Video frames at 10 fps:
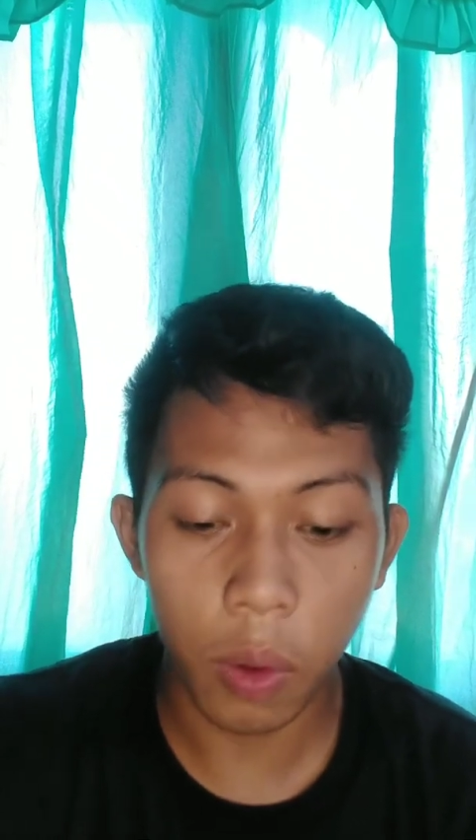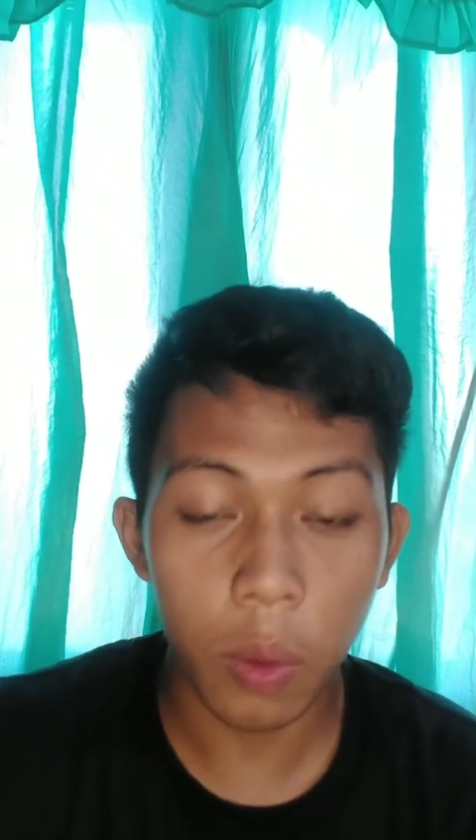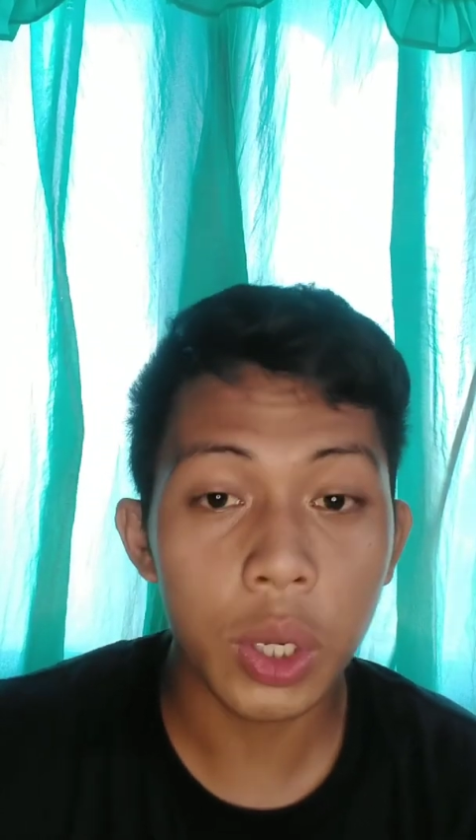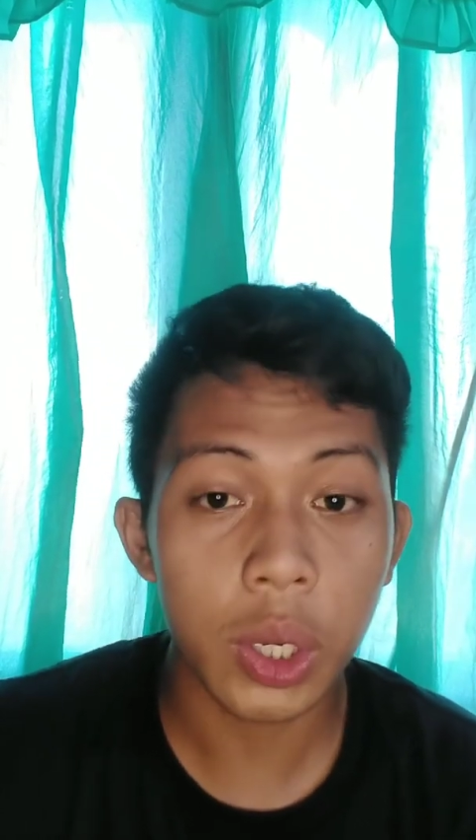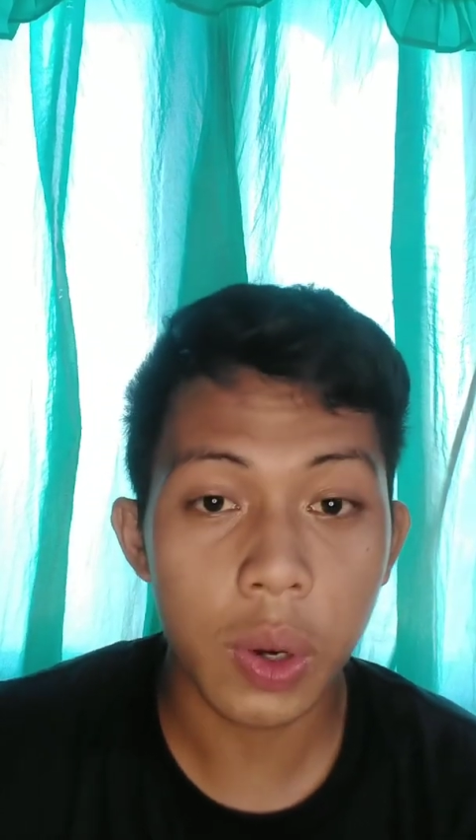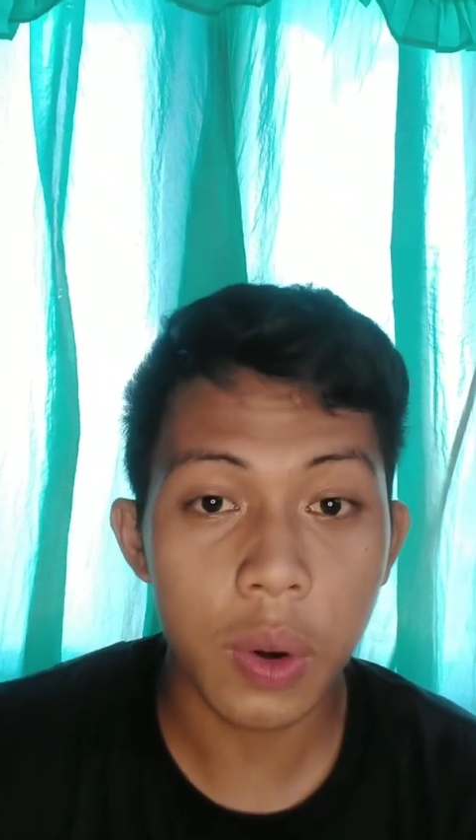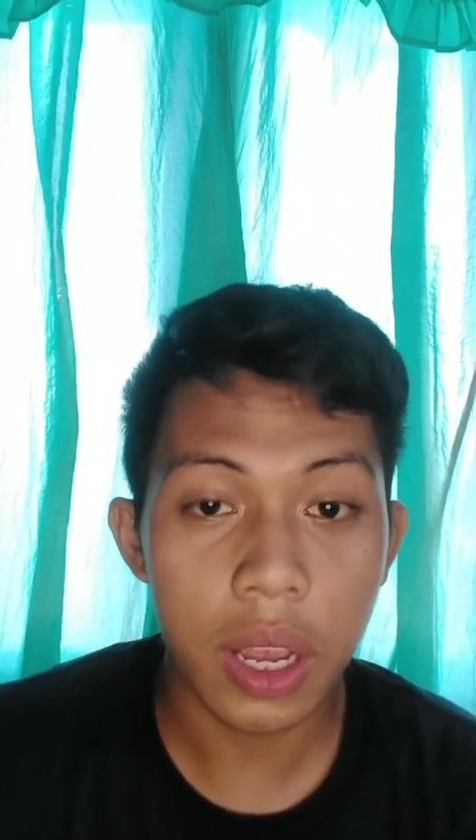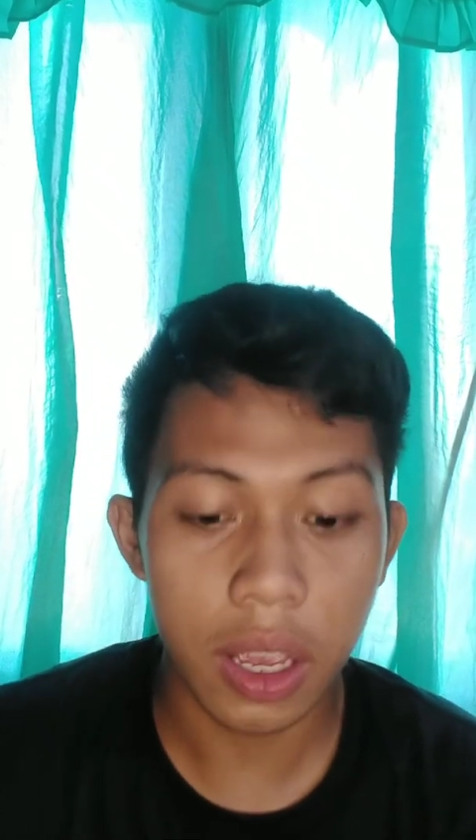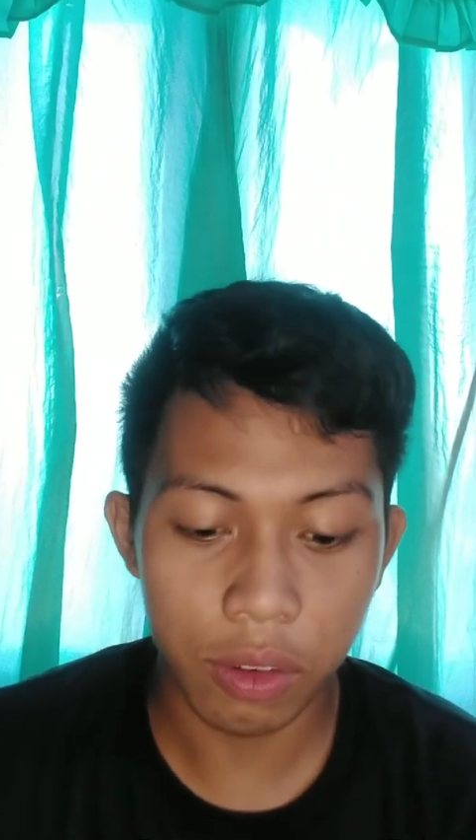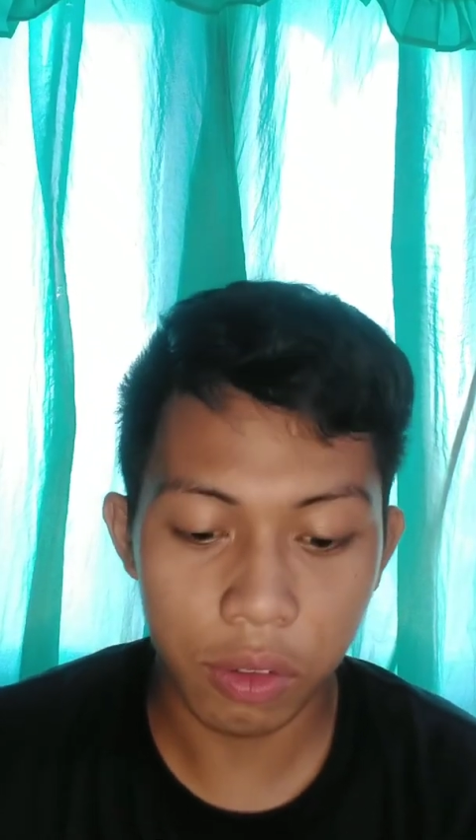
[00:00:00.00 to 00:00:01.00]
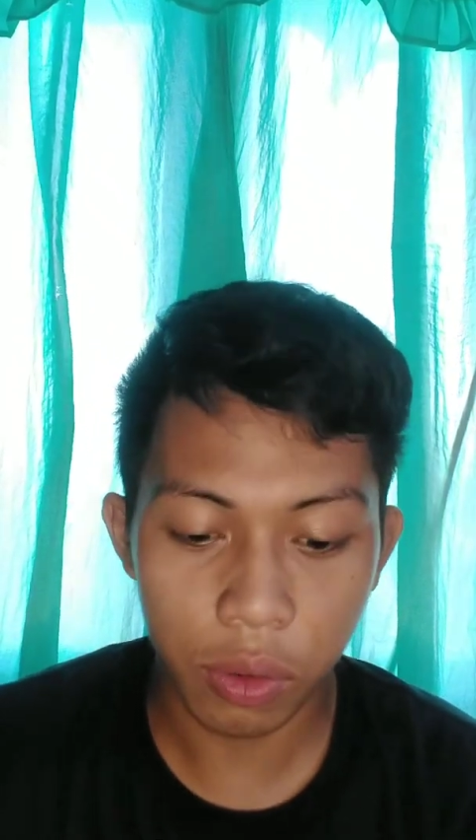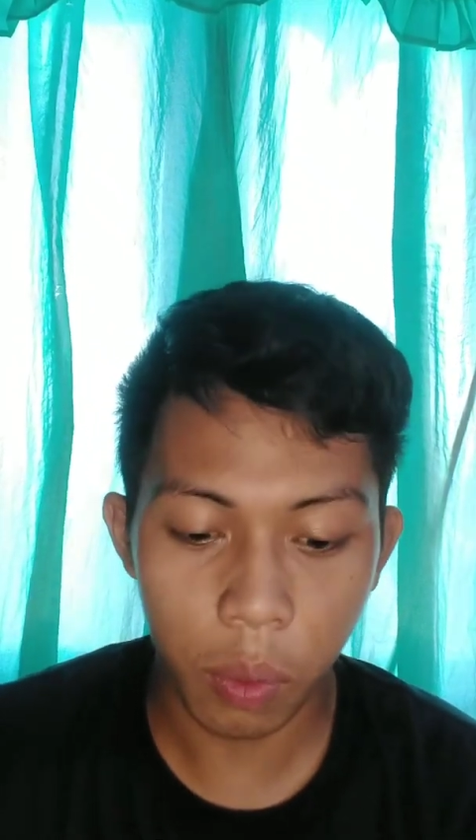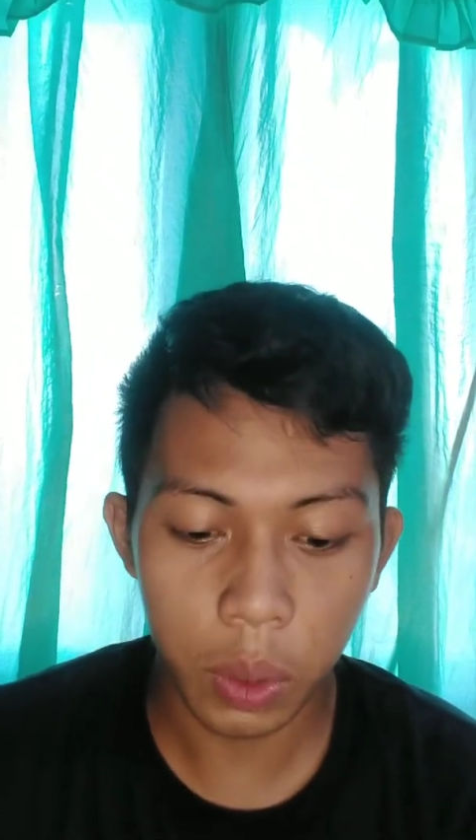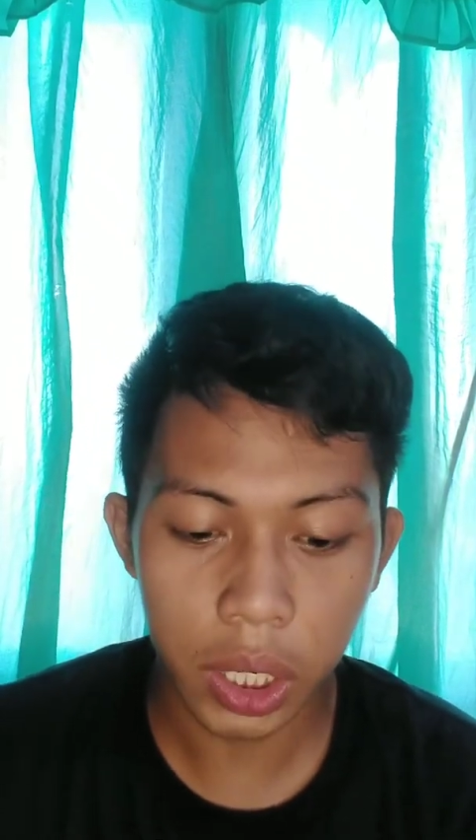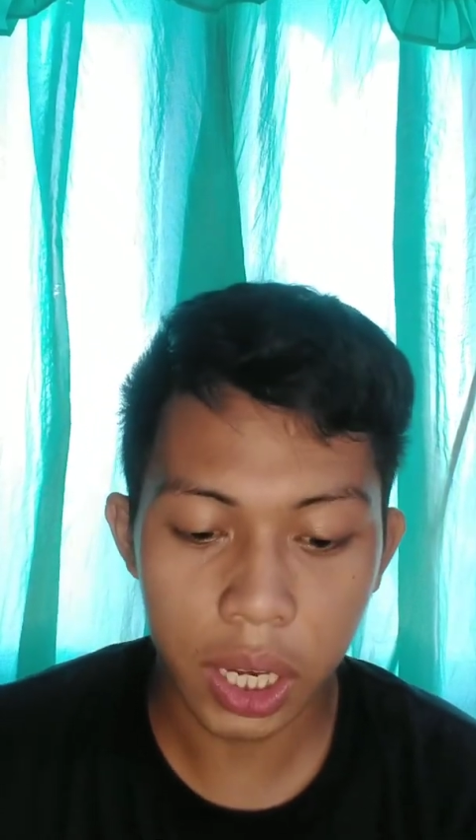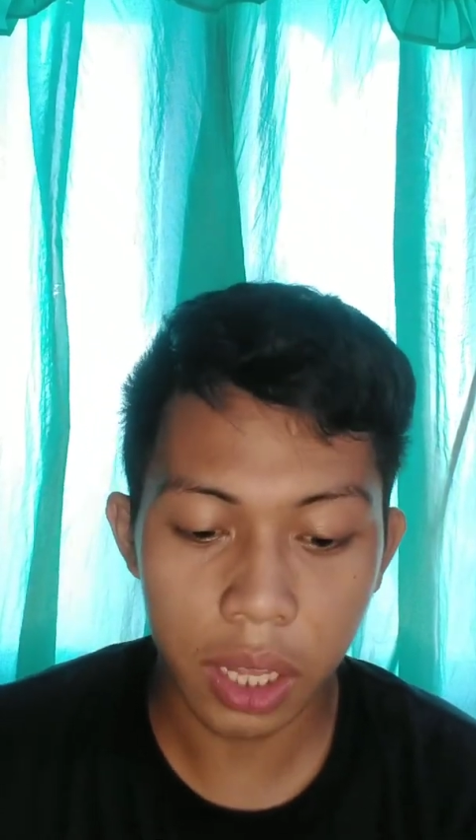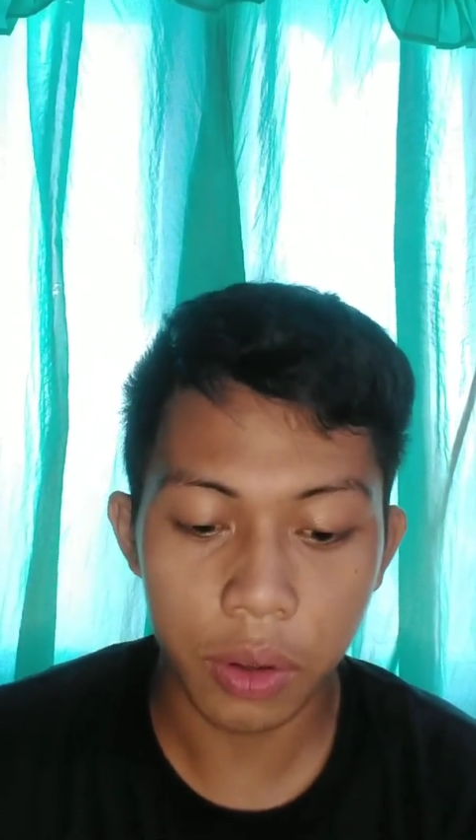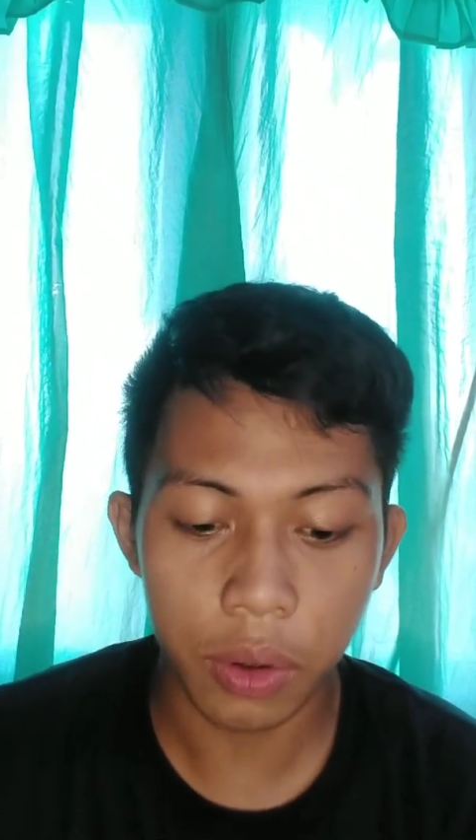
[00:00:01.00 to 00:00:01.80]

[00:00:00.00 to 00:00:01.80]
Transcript: culture and social